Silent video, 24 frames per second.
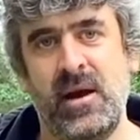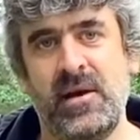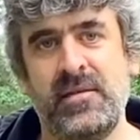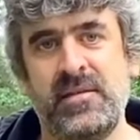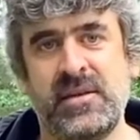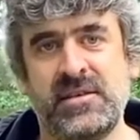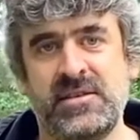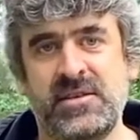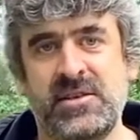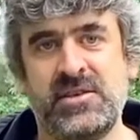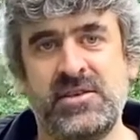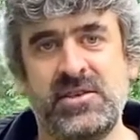
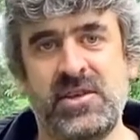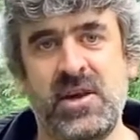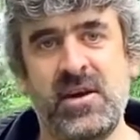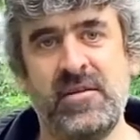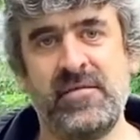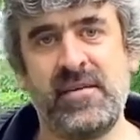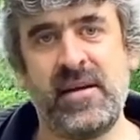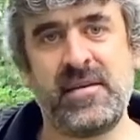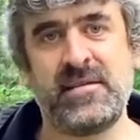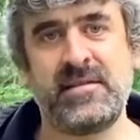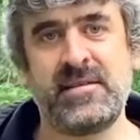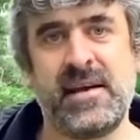There's a
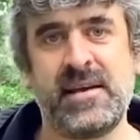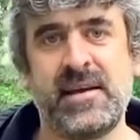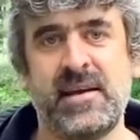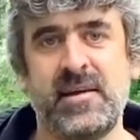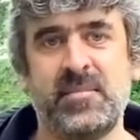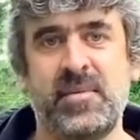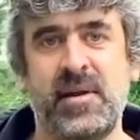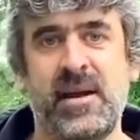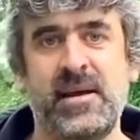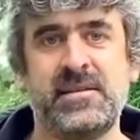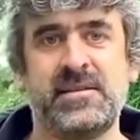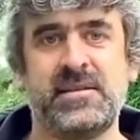survey taking
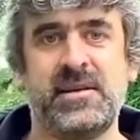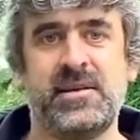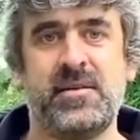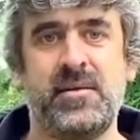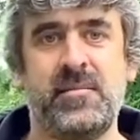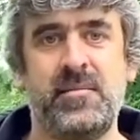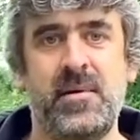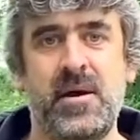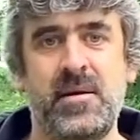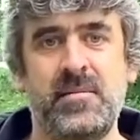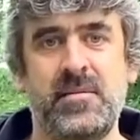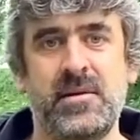place at the
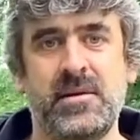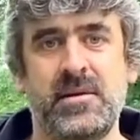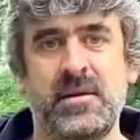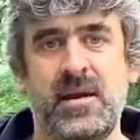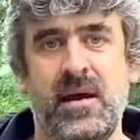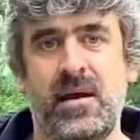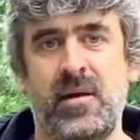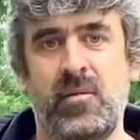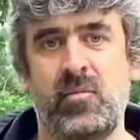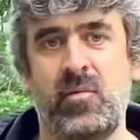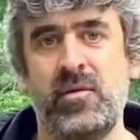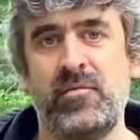moment.
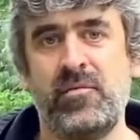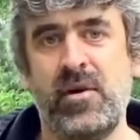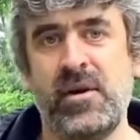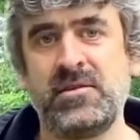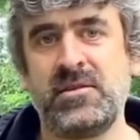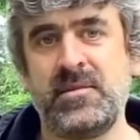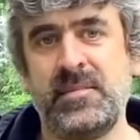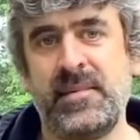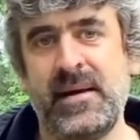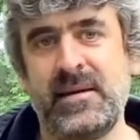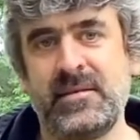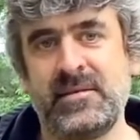We
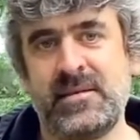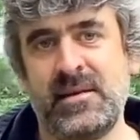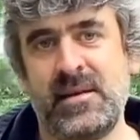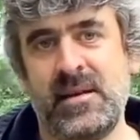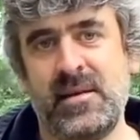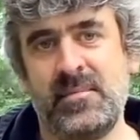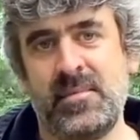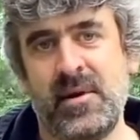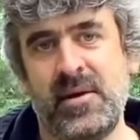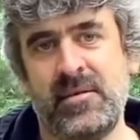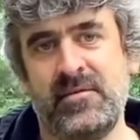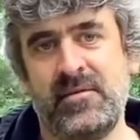wrote about it
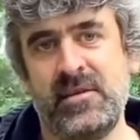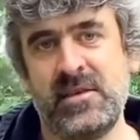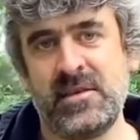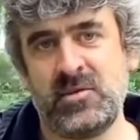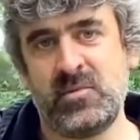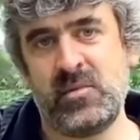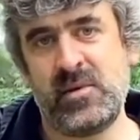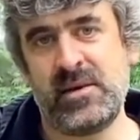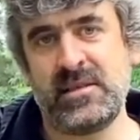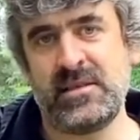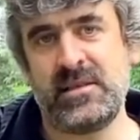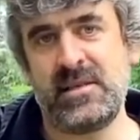in both
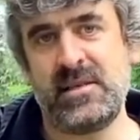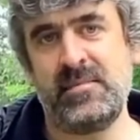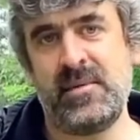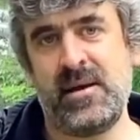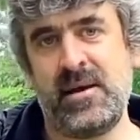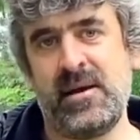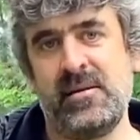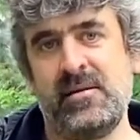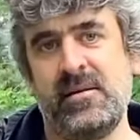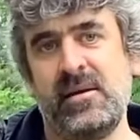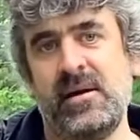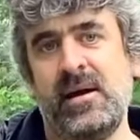this week's
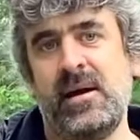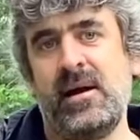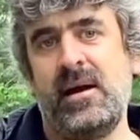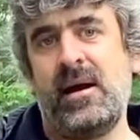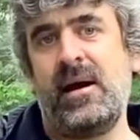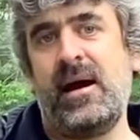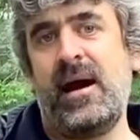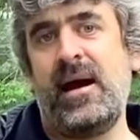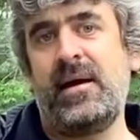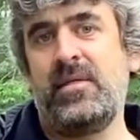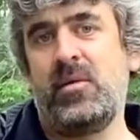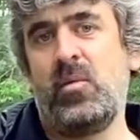email
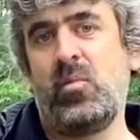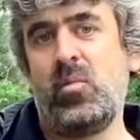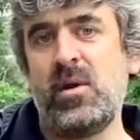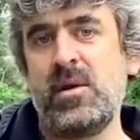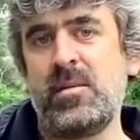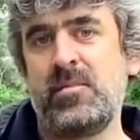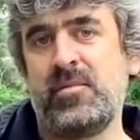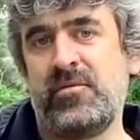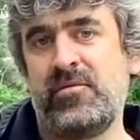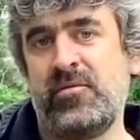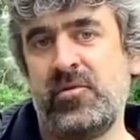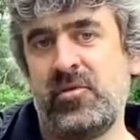and the
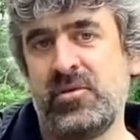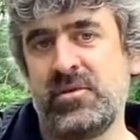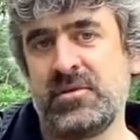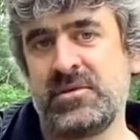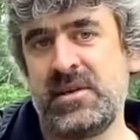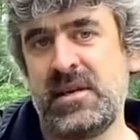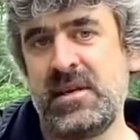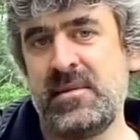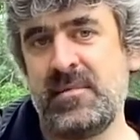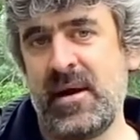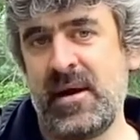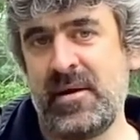week
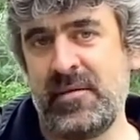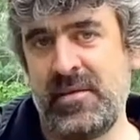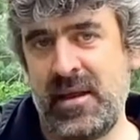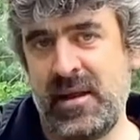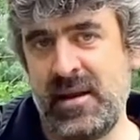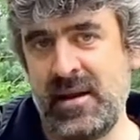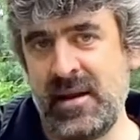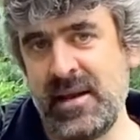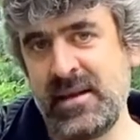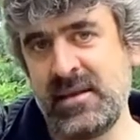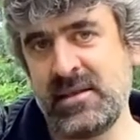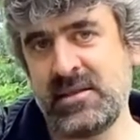before's email. The
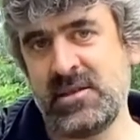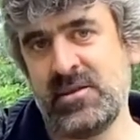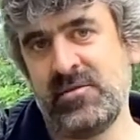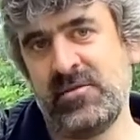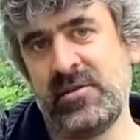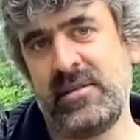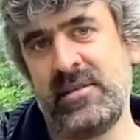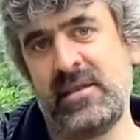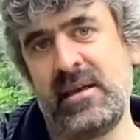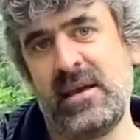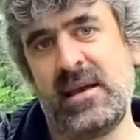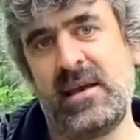links are
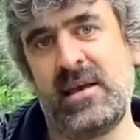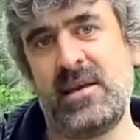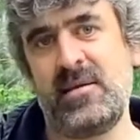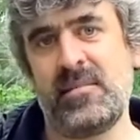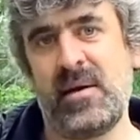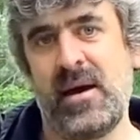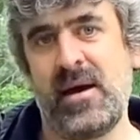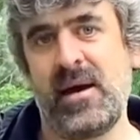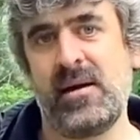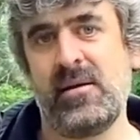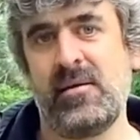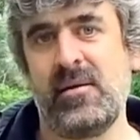in the
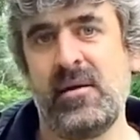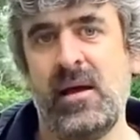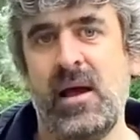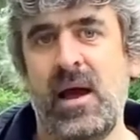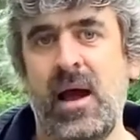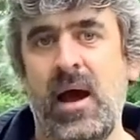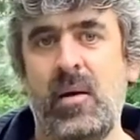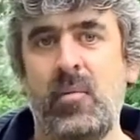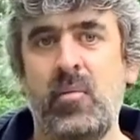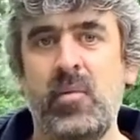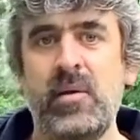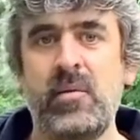email,
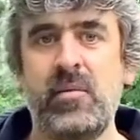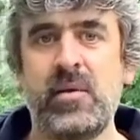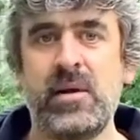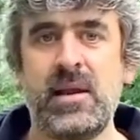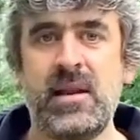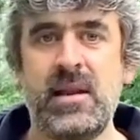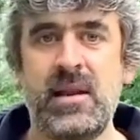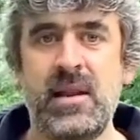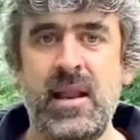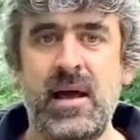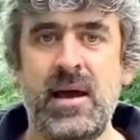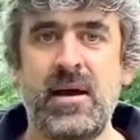and we would
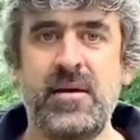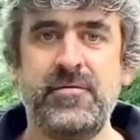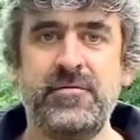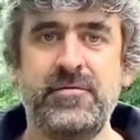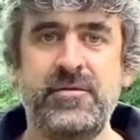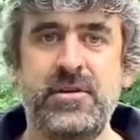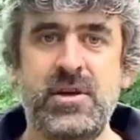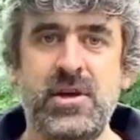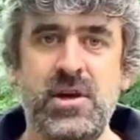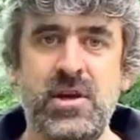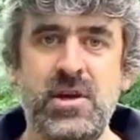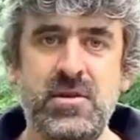love
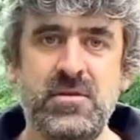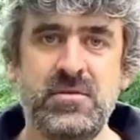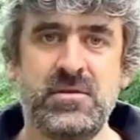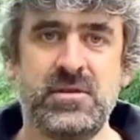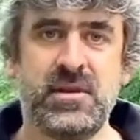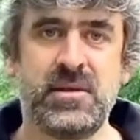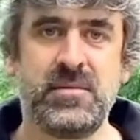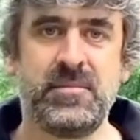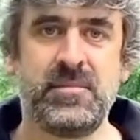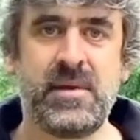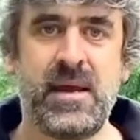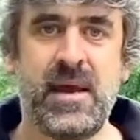you
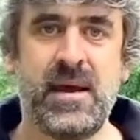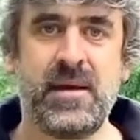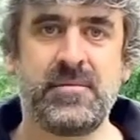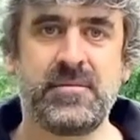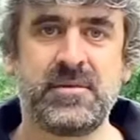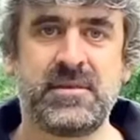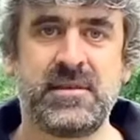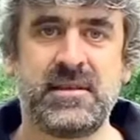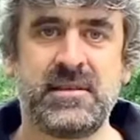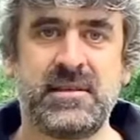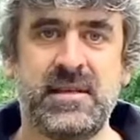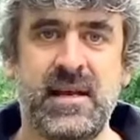to be
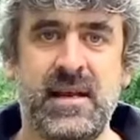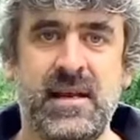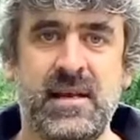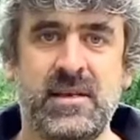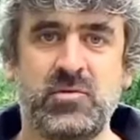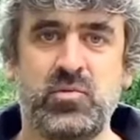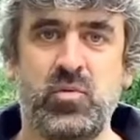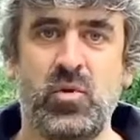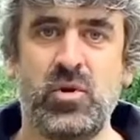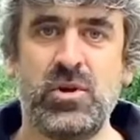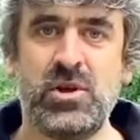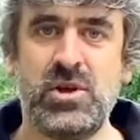able to tell
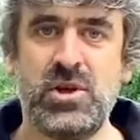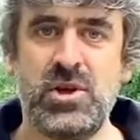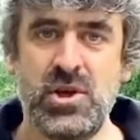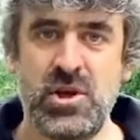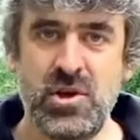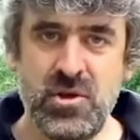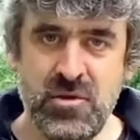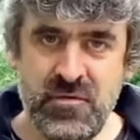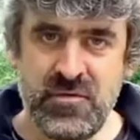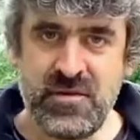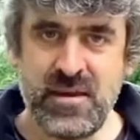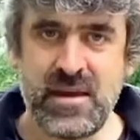us what
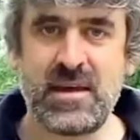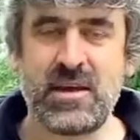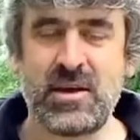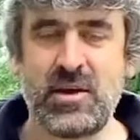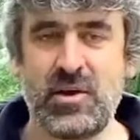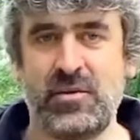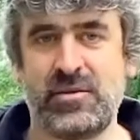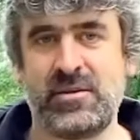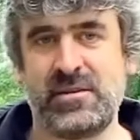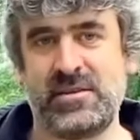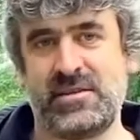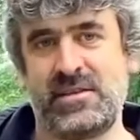you think
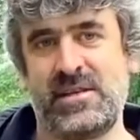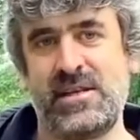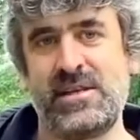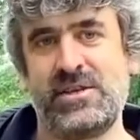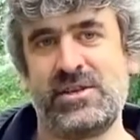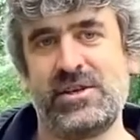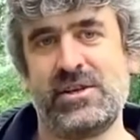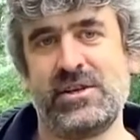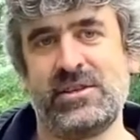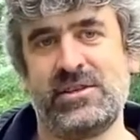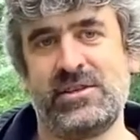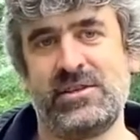God is
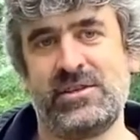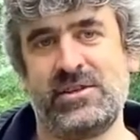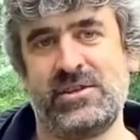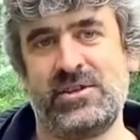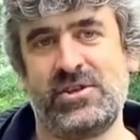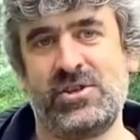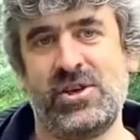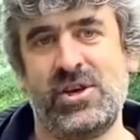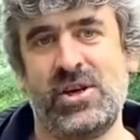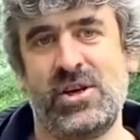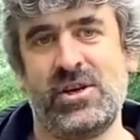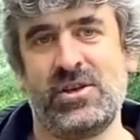teaching us as a
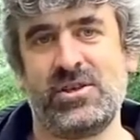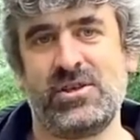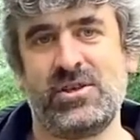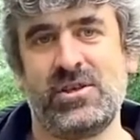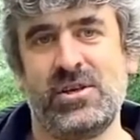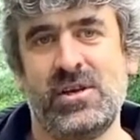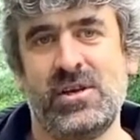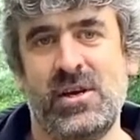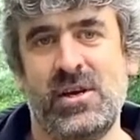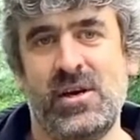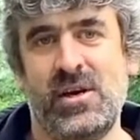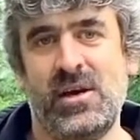church
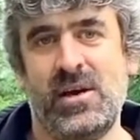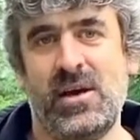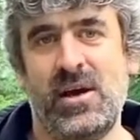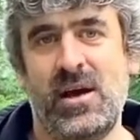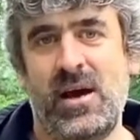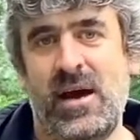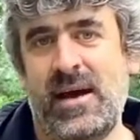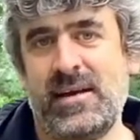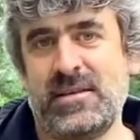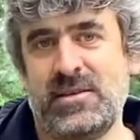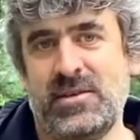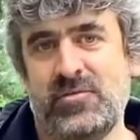
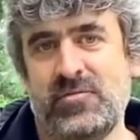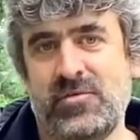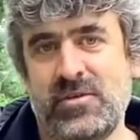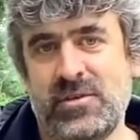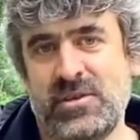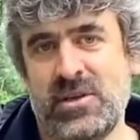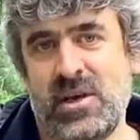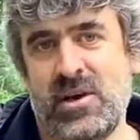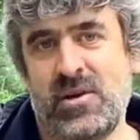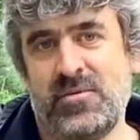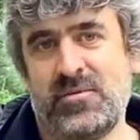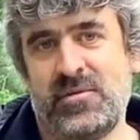as a
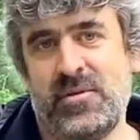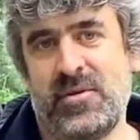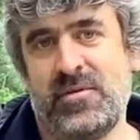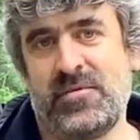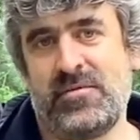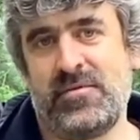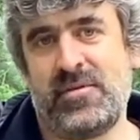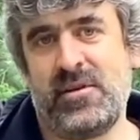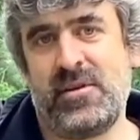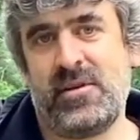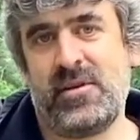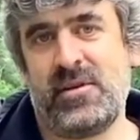result
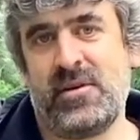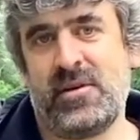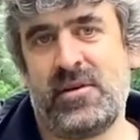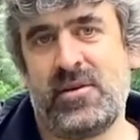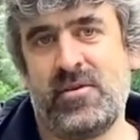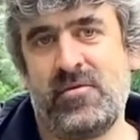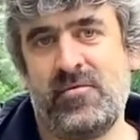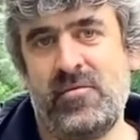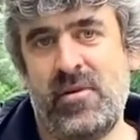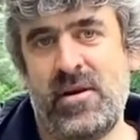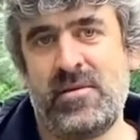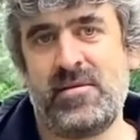of the
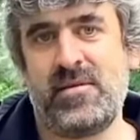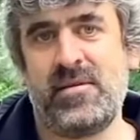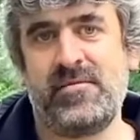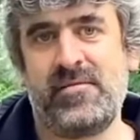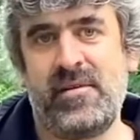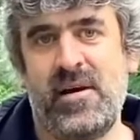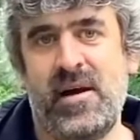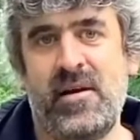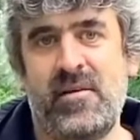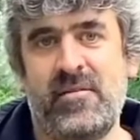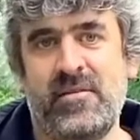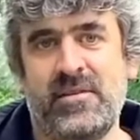
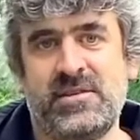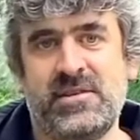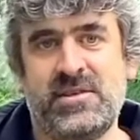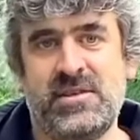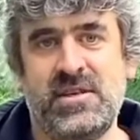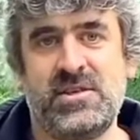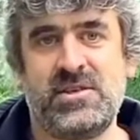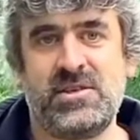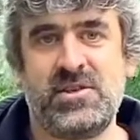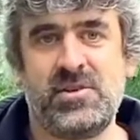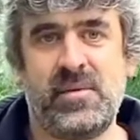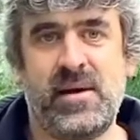coronavirus
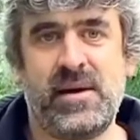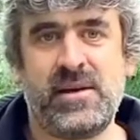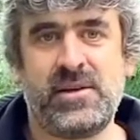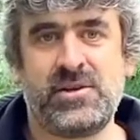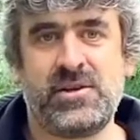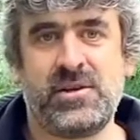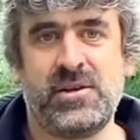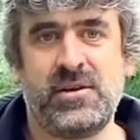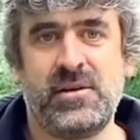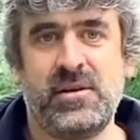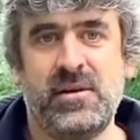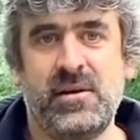
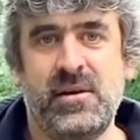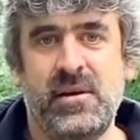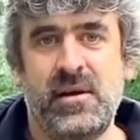situation.